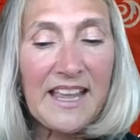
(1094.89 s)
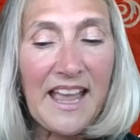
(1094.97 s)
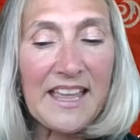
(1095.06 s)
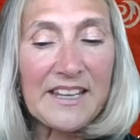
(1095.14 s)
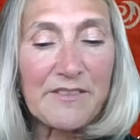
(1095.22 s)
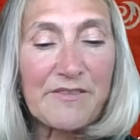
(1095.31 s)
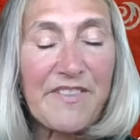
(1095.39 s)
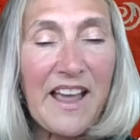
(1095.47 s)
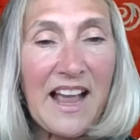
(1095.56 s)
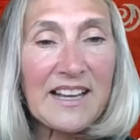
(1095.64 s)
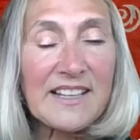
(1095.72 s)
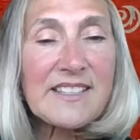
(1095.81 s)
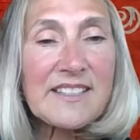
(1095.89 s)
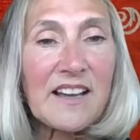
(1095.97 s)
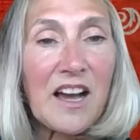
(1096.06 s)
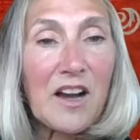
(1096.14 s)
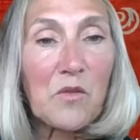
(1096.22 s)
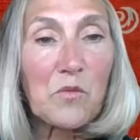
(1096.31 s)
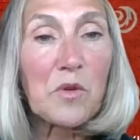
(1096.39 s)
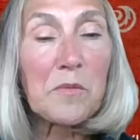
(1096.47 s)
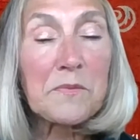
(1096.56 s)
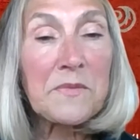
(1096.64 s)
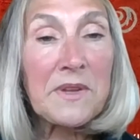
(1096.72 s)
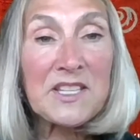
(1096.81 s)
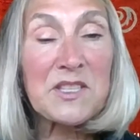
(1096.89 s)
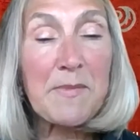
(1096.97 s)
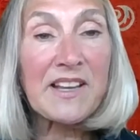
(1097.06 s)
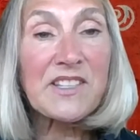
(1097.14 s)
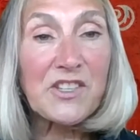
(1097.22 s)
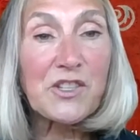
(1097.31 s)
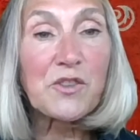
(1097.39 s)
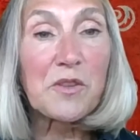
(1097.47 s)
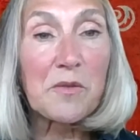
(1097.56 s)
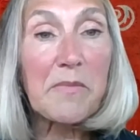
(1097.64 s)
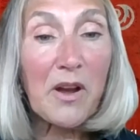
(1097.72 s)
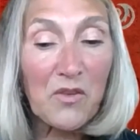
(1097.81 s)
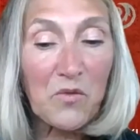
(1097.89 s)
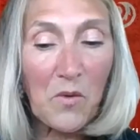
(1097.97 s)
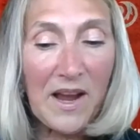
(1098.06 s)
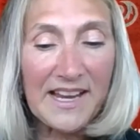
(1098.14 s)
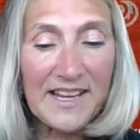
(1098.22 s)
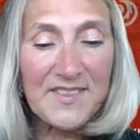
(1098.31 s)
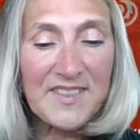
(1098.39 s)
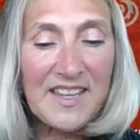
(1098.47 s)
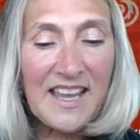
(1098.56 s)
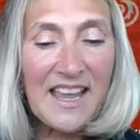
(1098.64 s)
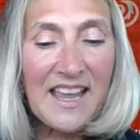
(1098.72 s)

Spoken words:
And in fact, we'll expect to do them both ways.